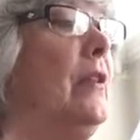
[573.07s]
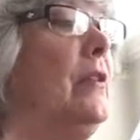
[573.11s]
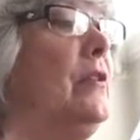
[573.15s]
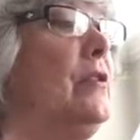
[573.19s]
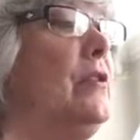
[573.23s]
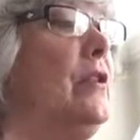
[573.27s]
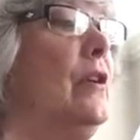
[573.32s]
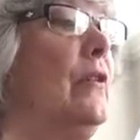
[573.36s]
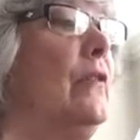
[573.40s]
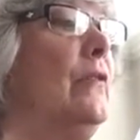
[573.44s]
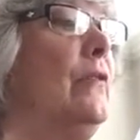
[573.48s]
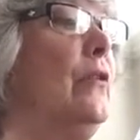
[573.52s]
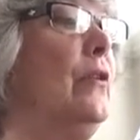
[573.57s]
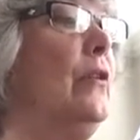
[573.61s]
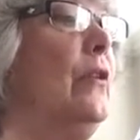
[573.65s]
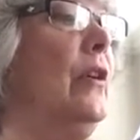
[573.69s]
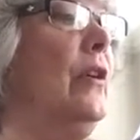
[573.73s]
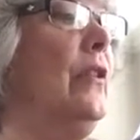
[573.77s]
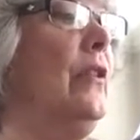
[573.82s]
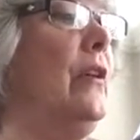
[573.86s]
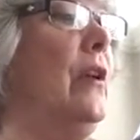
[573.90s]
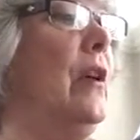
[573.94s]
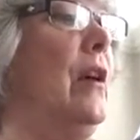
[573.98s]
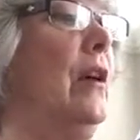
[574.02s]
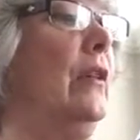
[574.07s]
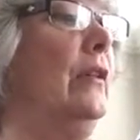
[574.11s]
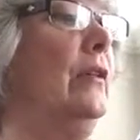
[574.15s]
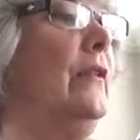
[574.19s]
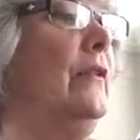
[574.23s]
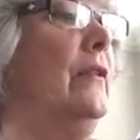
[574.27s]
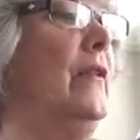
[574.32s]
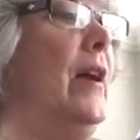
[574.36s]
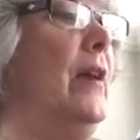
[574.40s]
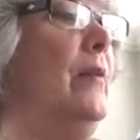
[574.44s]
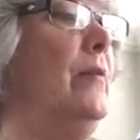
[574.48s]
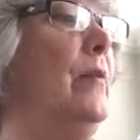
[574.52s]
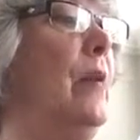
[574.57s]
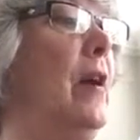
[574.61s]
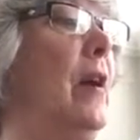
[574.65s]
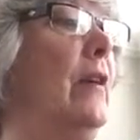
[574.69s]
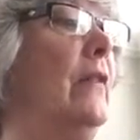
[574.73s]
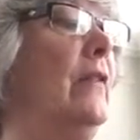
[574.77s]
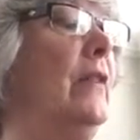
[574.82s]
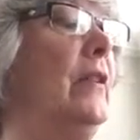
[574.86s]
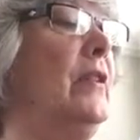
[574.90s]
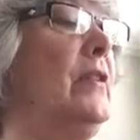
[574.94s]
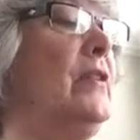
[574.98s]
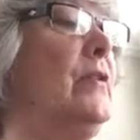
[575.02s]
show forth all of thy
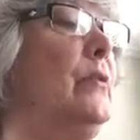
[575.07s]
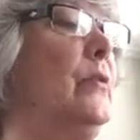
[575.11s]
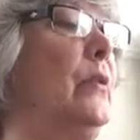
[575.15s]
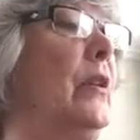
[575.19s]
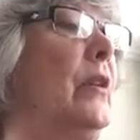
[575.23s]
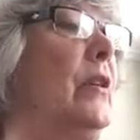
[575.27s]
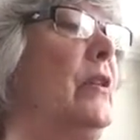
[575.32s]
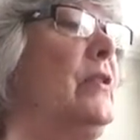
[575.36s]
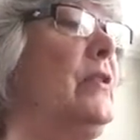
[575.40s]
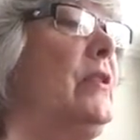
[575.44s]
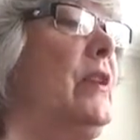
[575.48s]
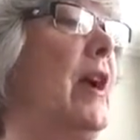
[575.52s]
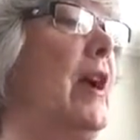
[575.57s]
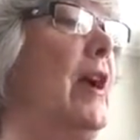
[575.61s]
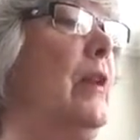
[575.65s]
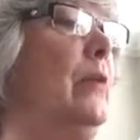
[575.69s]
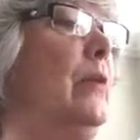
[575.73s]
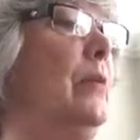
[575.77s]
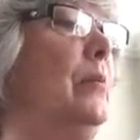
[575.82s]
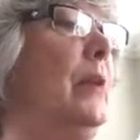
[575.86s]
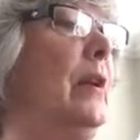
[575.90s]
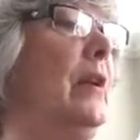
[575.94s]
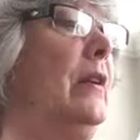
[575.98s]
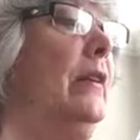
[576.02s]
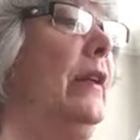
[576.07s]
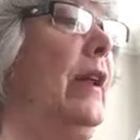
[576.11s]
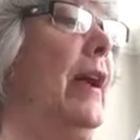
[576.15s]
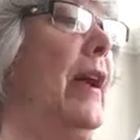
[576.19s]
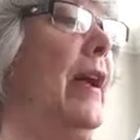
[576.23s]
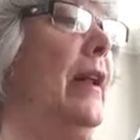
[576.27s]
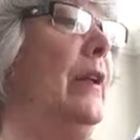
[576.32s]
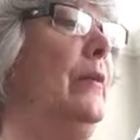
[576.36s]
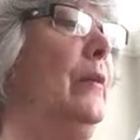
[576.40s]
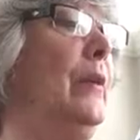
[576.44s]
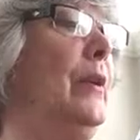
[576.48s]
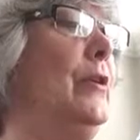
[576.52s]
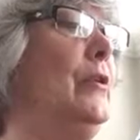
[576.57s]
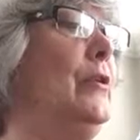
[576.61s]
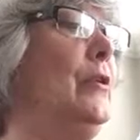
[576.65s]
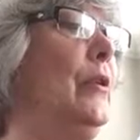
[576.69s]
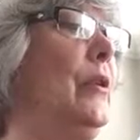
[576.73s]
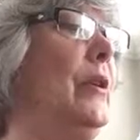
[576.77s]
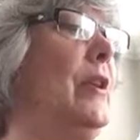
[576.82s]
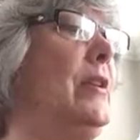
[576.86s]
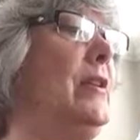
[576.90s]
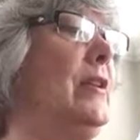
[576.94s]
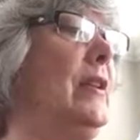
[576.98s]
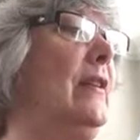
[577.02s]
marvelous works. I will be glad and
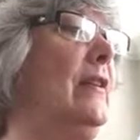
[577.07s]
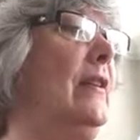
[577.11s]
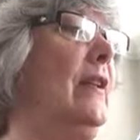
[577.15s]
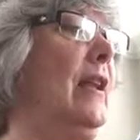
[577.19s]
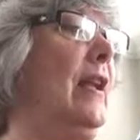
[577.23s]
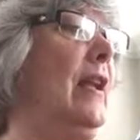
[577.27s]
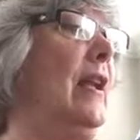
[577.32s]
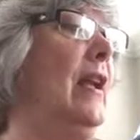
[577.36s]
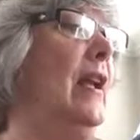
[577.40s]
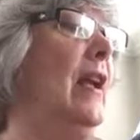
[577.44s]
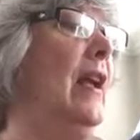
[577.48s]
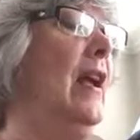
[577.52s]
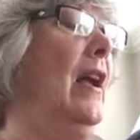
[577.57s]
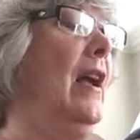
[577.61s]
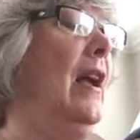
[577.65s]
rejoice in thee.